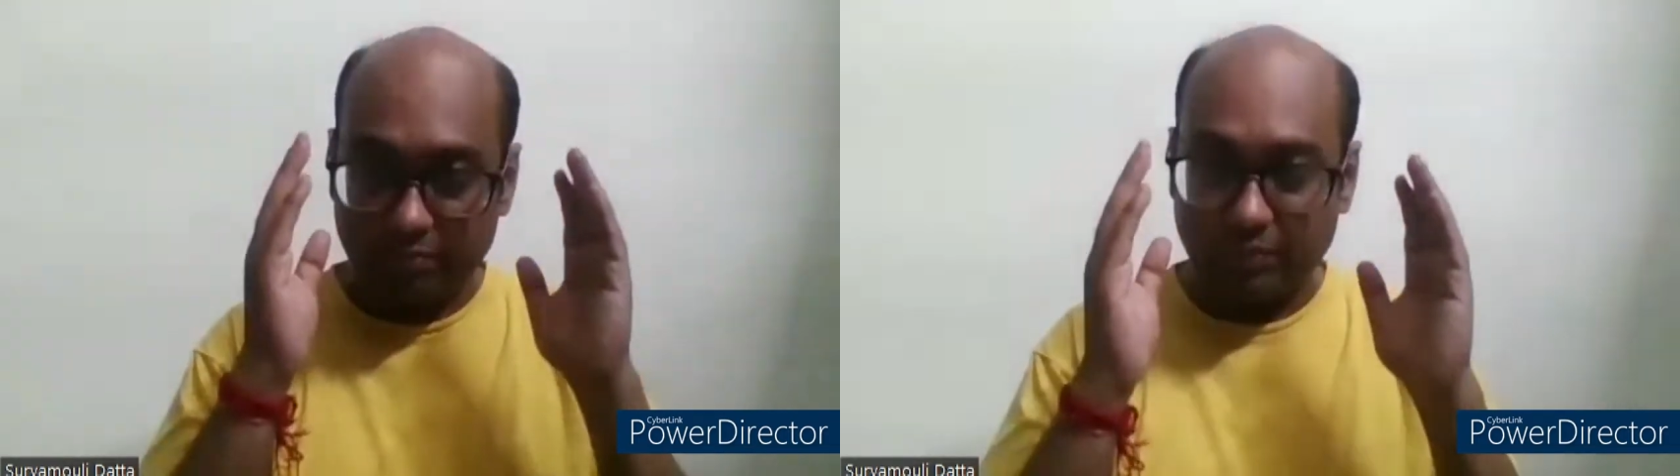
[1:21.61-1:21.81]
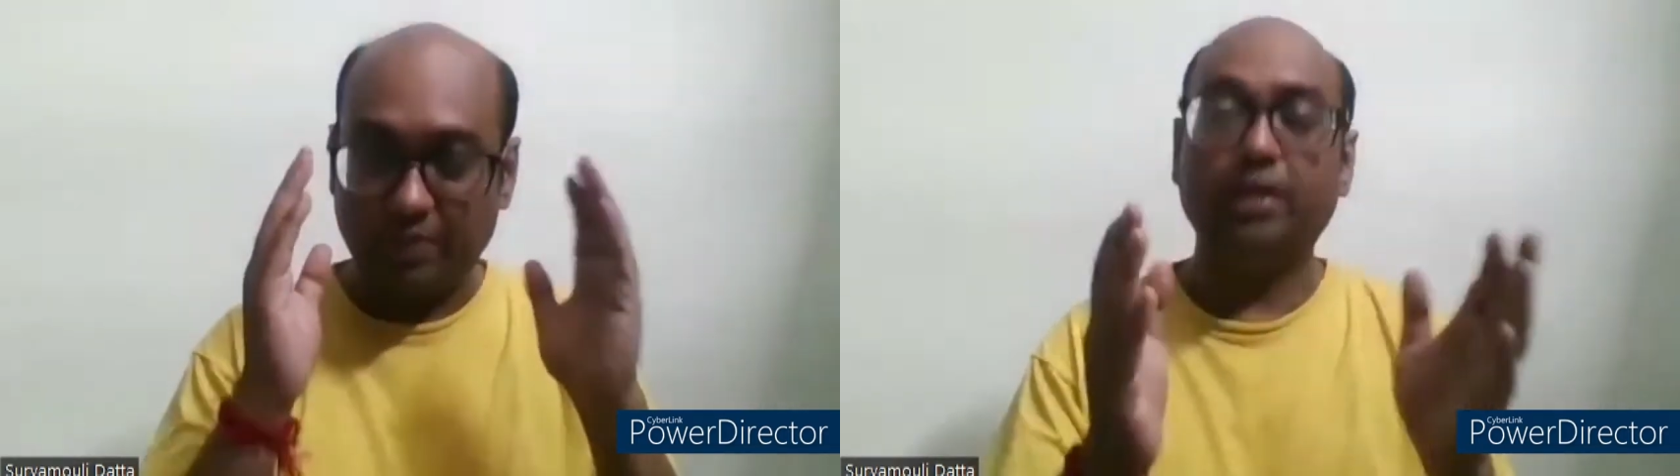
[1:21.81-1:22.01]

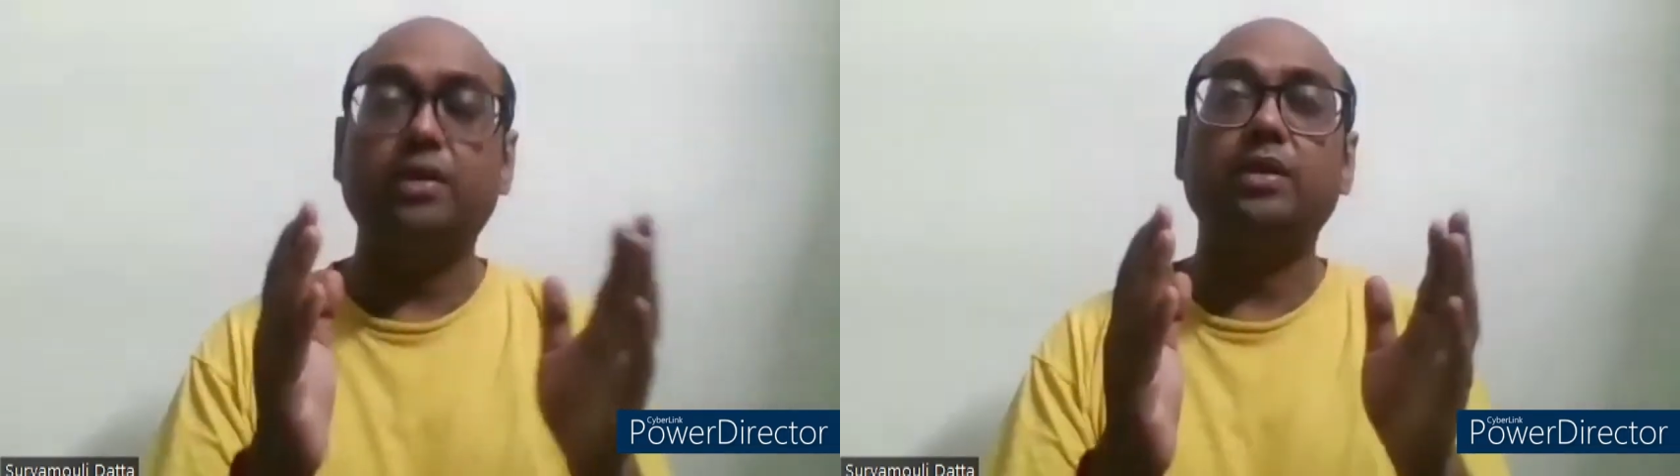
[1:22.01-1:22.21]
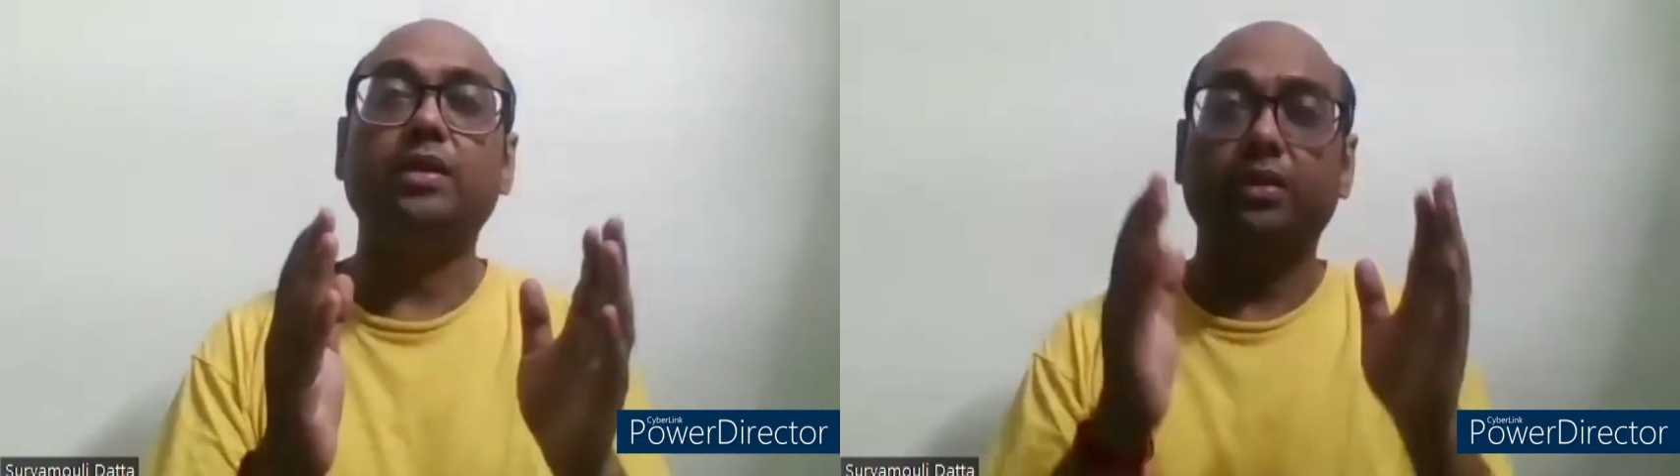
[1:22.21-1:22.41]

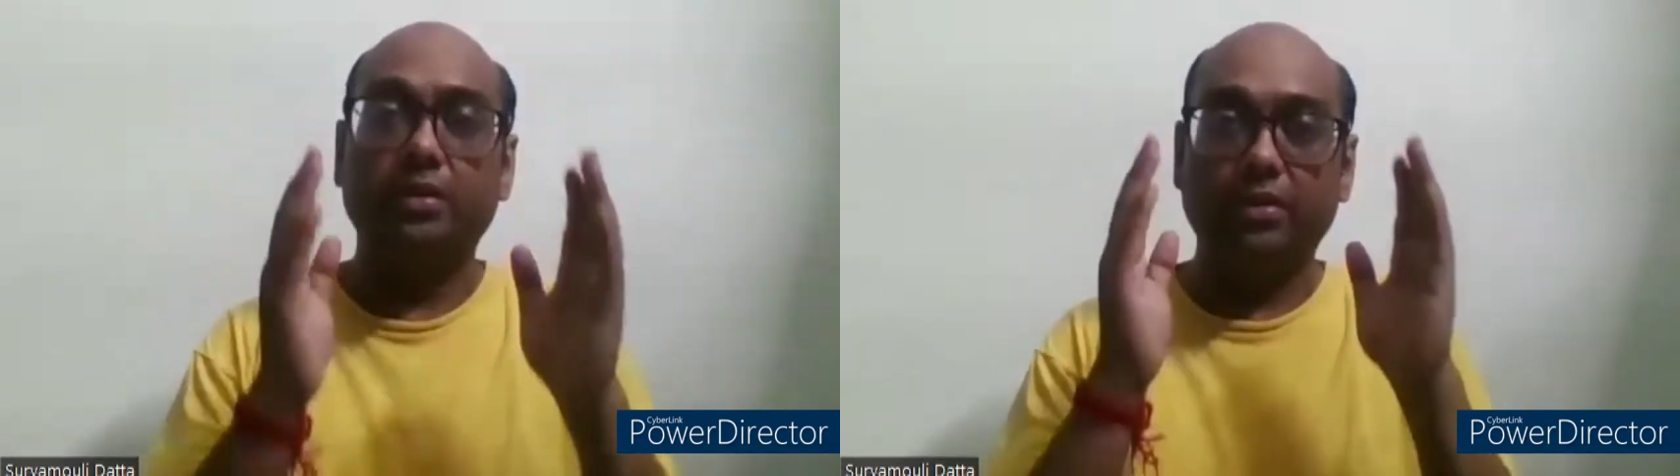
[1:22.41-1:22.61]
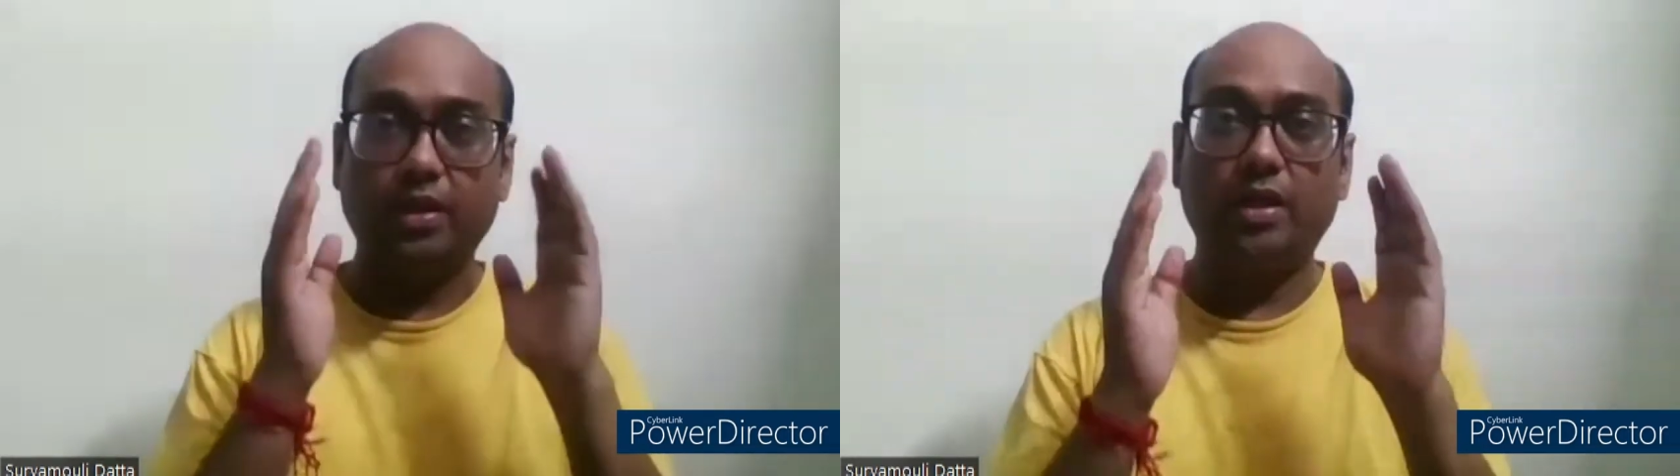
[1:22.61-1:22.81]
then
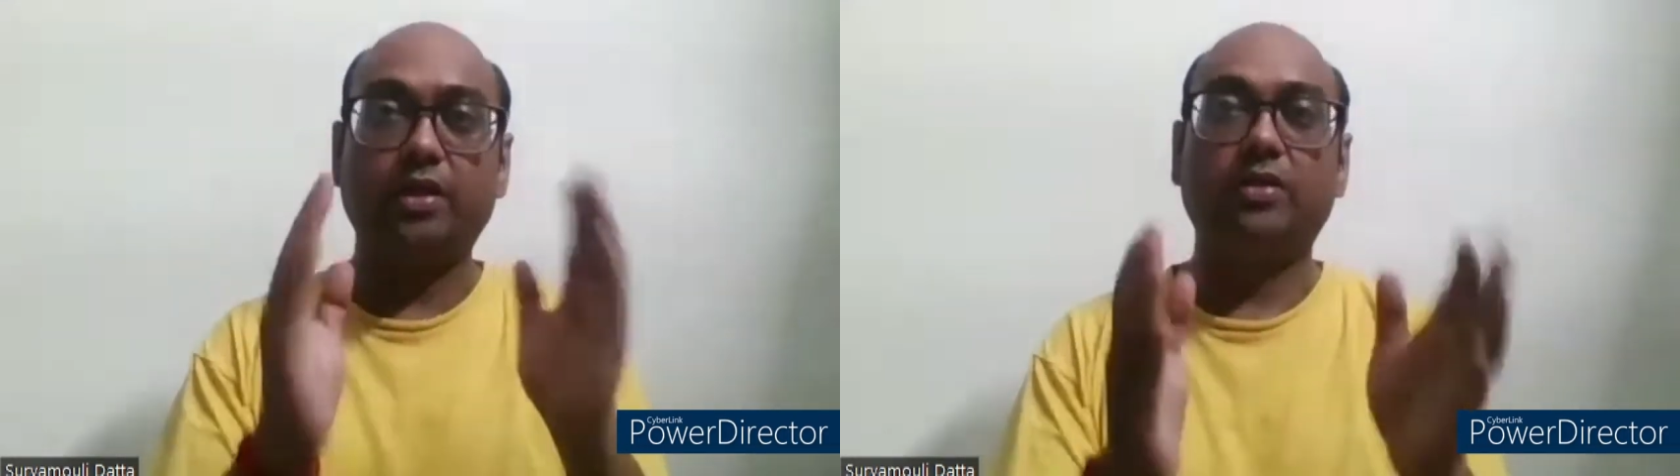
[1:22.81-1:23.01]
there are